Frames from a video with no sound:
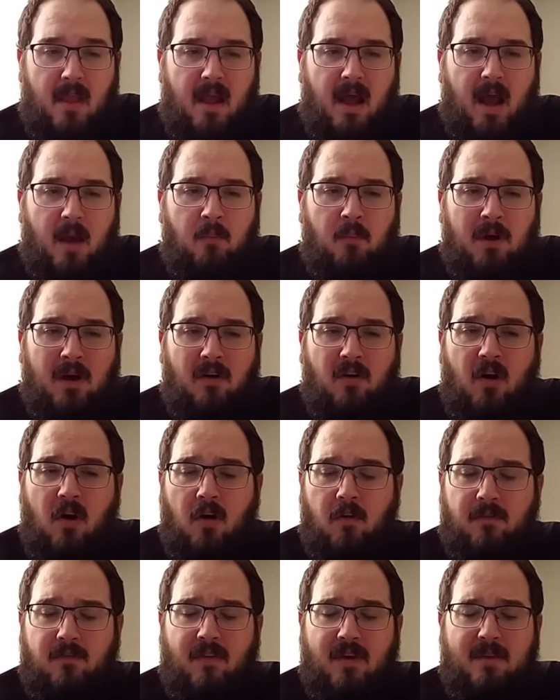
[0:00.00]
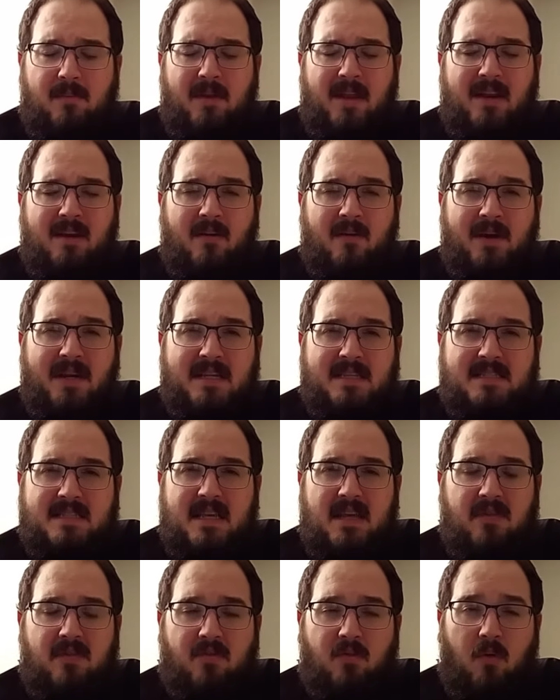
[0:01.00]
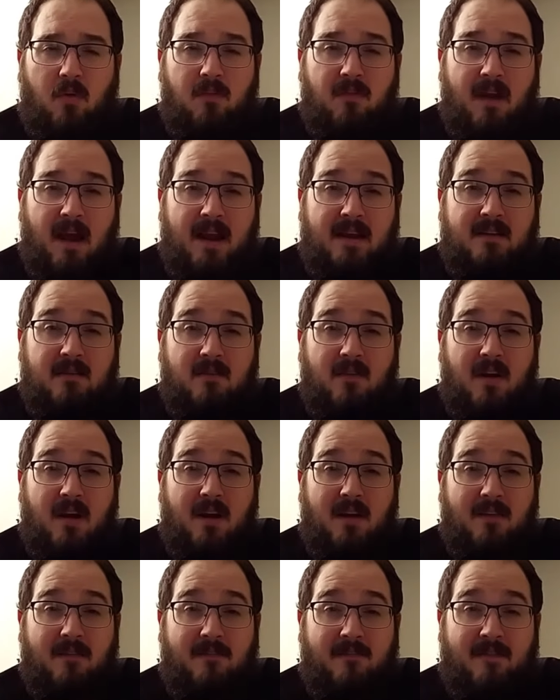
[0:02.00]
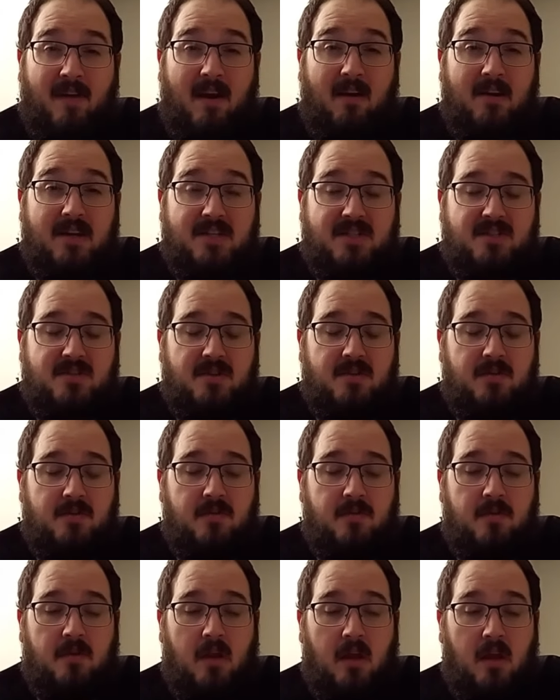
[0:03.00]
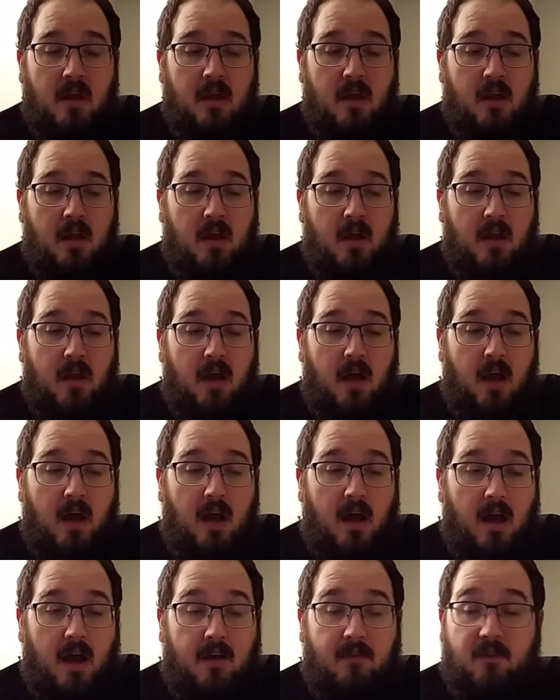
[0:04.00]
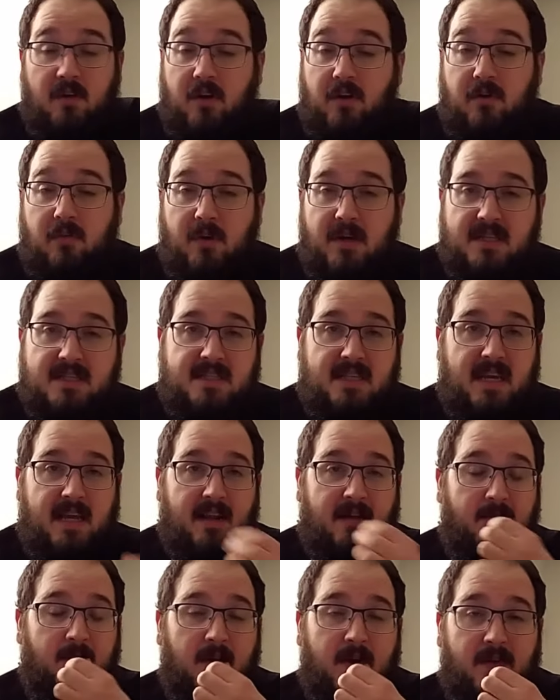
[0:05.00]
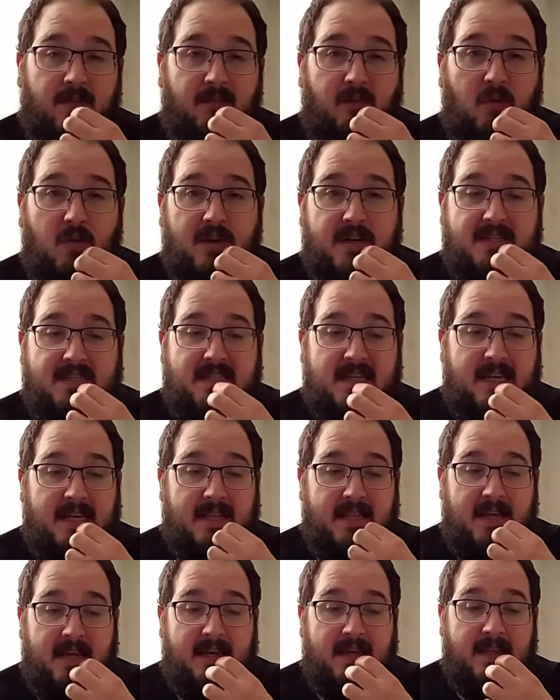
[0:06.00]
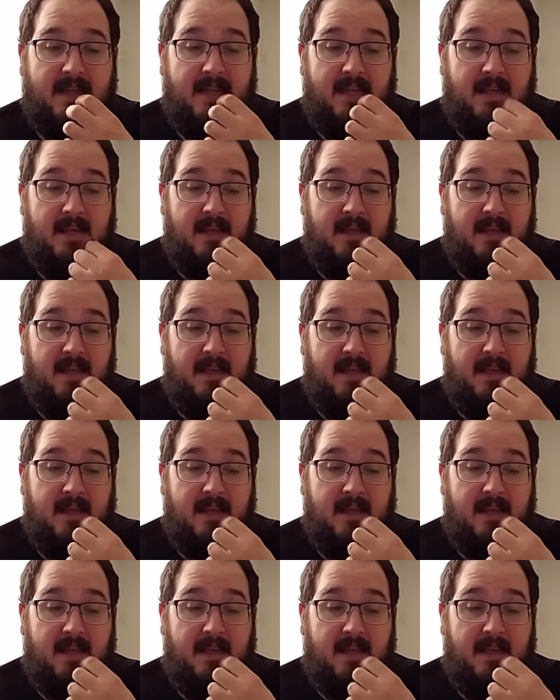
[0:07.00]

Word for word: I will hopefully be going to see Thor Ragnarok very soon. I really want to see it. I'm looking forward to seeing that.